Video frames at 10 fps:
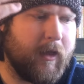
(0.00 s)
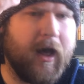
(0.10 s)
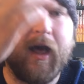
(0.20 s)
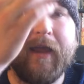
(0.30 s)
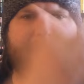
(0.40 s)

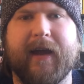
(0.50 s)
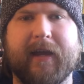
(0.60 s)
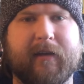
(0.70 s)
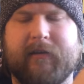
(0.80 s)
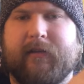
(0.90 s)
I
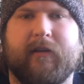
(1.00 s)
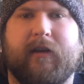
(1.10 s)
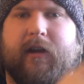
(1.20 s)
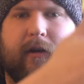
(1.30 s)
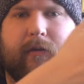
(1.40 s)
like,
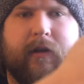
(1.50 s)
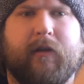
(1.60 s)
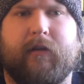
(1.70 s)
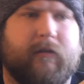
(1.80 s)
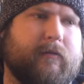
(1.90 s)
you know,
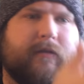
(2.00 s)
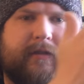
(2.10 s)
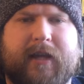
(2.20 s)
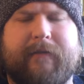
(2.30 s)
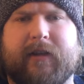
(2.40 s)

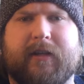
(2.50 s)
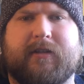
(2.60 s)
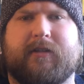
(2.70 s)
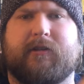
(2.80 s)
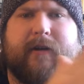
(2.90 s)
David
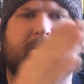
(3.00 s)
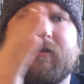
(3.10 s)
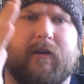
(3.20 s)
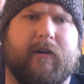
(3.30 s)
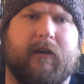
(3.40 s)
Lynch as a
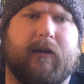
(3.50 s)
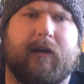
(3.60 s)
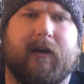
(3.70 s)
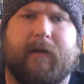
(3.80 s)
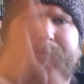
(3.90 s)
director,
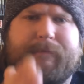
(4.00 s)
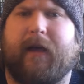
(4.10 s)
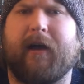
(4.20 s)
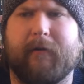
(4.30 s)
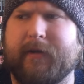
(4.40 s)
Hayao
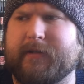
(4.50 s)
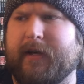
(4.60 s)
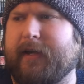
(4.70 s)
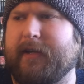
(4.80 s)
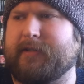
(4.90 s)

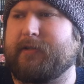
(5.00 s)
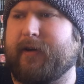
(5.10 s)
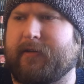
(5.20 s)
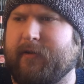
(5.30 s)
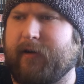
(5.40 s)
Miyazaki as a
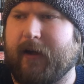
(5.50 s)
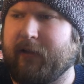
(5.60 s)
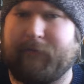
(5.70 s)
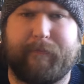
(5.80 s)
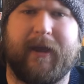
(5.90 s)
director, I
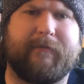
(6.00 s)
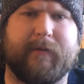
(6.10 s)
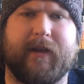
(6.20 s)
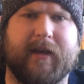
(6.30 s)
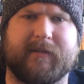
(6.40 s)
love
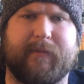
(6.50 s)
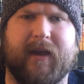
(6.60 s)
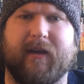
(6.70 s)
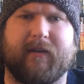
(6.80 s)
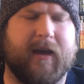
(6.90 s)
Pavement as a
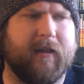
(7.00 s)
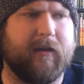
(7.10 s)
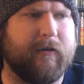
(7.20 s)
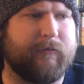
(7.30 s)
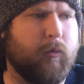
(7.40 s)
band, I
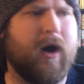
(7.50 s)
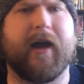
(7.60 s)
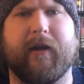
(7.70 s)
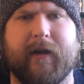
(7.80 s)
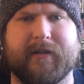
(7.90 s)
love
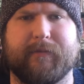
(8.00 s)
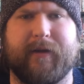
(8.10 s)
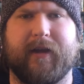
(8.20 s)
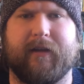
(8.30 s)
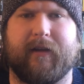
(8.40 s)
Wire as a
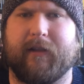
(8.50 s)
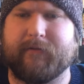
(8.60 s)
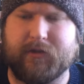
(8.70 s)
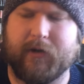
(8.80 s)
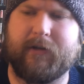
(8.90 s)
band, I
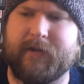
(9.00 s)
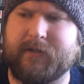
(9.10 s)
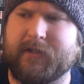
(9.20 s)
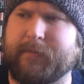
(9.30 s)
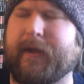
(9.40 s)
love Joy
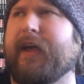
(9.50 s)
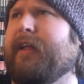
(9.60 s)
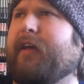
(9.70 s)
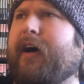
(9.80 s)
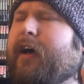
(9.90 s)
Division as a
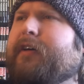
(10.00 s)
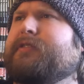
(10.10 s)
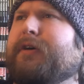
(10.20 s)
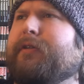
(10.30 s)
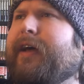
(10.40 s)
band, I
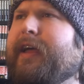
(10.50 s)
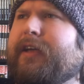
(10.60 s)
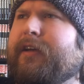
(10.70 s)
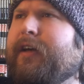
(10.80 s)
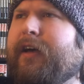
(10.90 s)
also
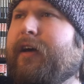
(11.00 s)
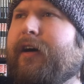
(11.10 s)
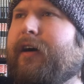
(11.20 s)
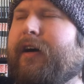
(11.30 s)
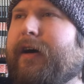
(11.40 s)
like
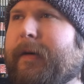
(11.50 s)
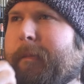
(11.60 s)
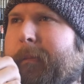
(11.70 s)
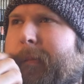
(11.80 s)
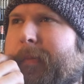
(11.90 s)

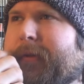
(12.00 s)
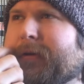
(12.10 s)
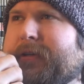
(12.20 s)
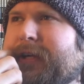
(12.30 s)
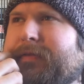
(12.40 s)
the
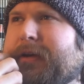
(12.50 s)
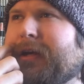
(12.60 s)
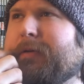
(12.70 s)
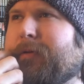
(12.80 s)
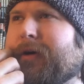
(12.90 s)

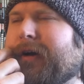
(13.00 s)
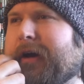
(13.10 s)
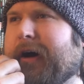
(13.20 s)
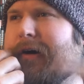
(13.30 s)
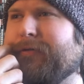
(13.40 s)
TV
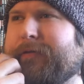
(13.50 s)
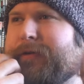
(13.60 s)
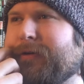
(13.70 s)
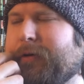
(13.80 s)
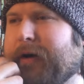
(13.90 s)
work
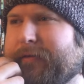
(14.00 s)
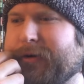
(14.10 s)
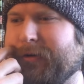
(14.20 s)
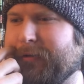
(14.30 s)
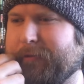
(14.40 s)
of
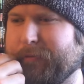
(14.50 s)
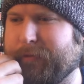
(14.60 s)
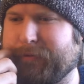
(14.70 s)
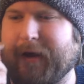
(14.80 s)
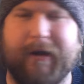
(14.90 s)
whoever,
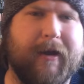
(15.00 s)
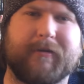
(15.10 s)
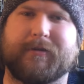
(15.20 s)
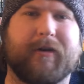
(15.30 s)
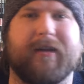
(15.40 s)
writer
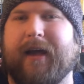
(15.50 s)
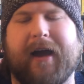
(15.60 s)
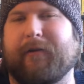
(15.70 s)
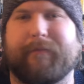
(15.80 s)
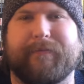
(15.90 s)
Aaron Sorkin,
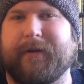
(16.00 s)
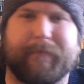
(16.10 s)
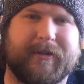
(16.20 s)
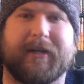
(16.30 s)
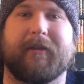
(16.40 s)
I don't, you know,
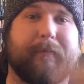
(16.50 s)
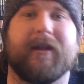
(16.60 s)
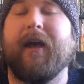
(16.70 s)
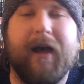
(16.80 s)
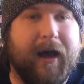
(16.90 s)
particularly,
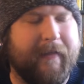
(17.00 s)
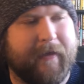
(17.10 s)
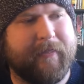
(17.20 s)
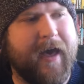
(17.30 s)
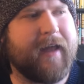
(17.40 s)
but I
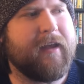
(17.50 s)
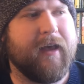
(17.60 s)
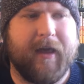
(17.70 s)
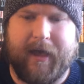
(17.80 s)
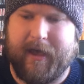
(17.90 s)
like that,
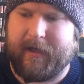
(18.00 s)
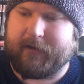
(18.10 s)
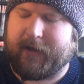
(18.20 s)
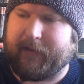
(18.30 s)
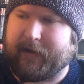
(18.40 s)

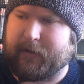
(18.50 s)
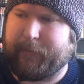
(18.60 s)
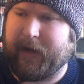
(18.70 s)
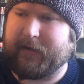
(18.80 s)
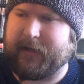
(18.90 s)
and I like the
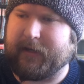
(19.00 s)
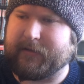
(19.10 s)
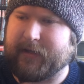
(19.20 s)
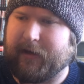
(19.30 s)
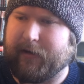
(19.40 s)

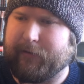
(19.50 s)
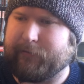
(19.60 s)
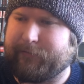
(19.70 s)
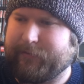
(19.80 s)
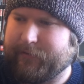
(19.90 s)
paintings
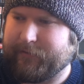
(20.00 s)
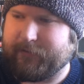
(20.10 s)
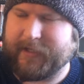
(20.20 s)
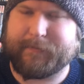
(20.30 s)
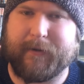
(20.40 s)
of
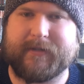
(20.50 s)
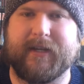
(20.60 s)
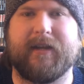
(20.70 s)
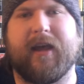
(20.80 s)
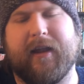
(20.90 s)
this
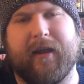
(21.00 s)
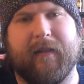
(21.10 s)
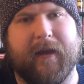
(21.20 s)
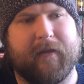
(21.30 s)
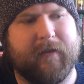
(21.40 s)
person, and I
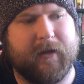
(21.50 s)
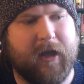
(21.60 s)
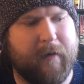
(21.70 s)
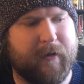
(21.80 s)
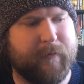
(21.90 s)
like the
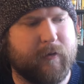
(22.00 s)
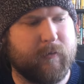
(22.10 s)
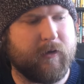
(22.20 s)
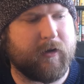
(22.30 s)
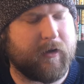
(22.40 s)
comic book
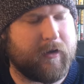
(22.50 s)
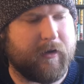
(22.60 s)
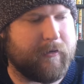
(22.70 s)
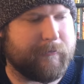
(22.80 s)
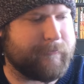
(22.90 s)
work
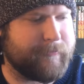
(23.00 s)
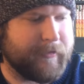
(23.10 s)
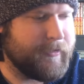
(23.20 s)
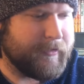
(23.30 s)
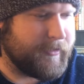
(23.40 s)
of,
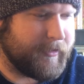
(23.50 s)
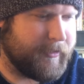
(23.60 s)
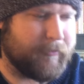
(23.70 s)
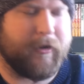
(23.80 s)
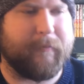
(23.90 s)
you
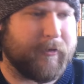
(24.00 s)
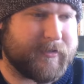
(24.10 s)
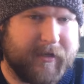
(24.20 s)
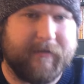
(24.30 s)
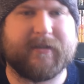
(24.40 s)
know, Grant
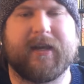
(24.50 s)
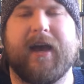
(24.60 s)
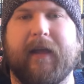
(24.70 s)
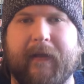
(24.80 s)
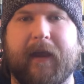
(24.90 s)
Morrison and this
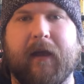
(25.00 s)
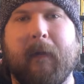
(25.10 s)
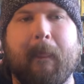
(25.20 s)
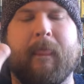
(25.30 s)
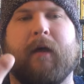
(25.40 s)
guy, like,
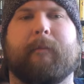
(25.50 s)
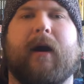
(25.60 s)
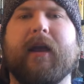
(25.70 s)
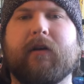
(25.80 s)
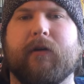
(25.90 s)

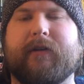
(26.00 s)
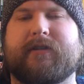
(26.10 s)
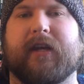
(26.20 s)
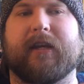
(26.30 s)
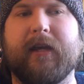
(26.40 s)
my goal is
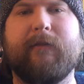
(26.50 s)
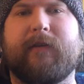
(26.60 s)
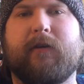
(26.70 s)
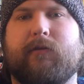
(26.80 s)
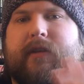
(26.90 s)
to give
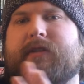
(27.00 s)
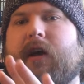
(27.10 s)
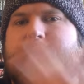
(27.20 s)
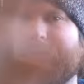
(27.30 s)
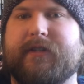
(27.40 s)
you this
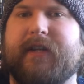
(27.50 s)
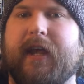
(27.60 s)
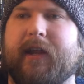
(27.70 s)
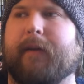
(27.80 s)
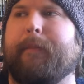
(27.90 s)

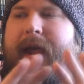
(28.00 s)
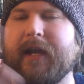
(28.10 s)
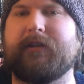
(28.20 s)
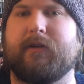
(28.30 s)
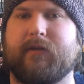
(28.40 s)
understanding,
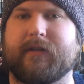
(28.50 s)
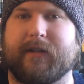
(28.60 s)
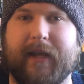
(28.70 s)
paint you this